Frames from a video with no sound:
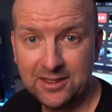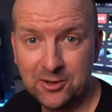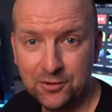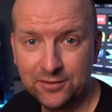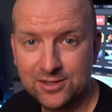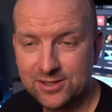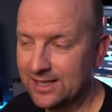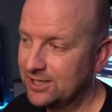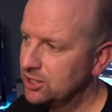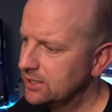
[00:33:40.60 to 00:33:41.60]
in the office.
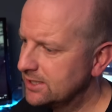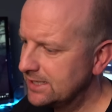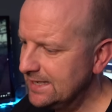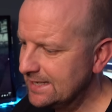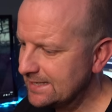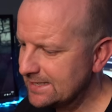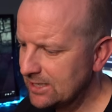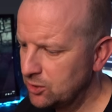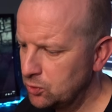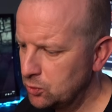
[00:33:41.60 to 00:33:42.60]
As you can see, it's
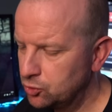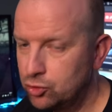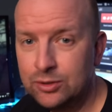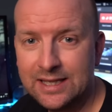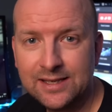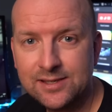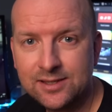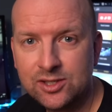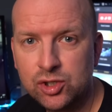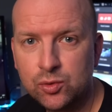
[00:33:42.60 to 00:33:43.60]
now two days
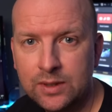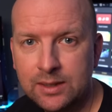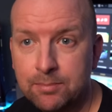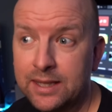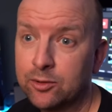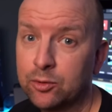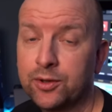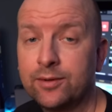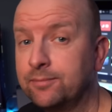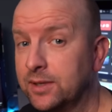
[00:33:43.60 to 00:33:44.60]
since we
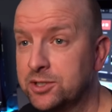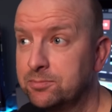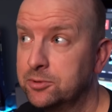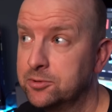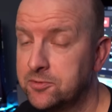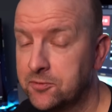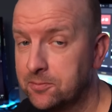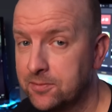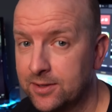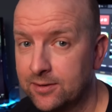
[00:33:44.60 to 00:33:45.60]
bailed, I suppose,
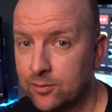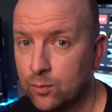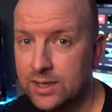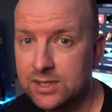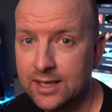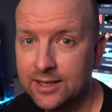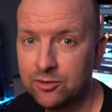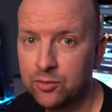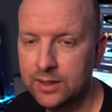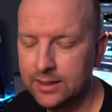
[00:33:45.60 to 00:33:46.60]
from the West
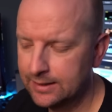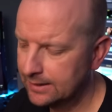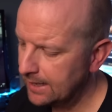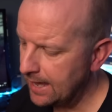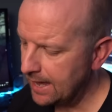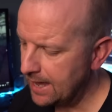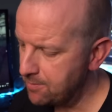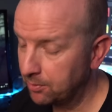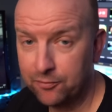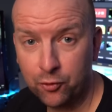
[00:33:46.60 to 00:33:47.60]
Highland Way. Uh,
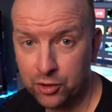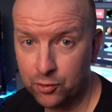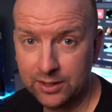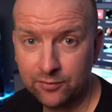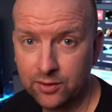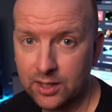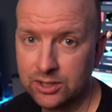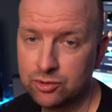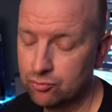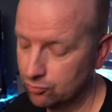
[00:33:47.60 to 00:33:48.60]
but before I go any further, I,
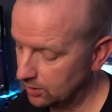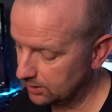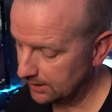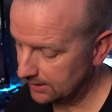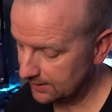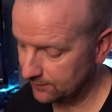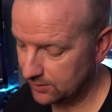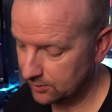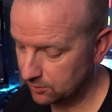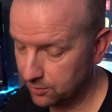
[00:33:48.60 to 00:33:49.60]
just, I, I have
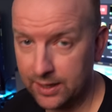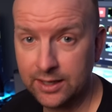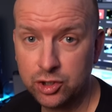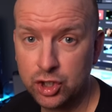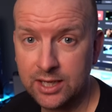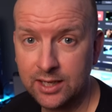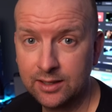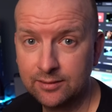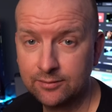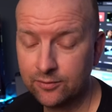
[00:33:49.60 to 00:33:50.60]
to thank
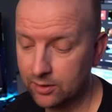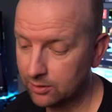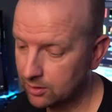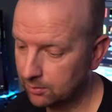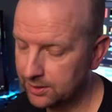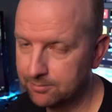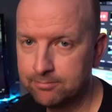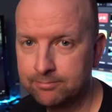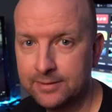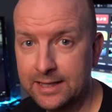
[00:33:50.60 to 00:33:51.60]
Jerry for coming and
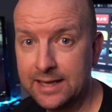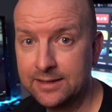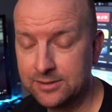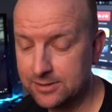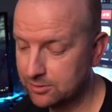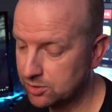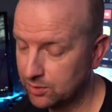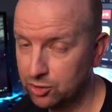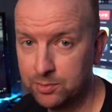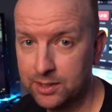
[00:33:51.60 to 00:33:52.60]
getting us, because
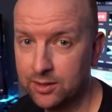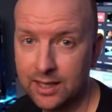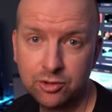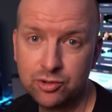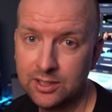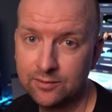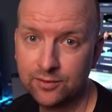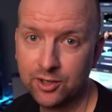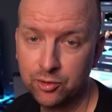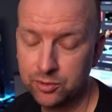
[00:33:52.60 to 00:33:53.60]
we could have been in that train
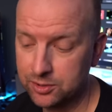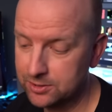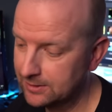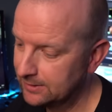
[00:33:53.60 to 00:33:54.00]
for hours.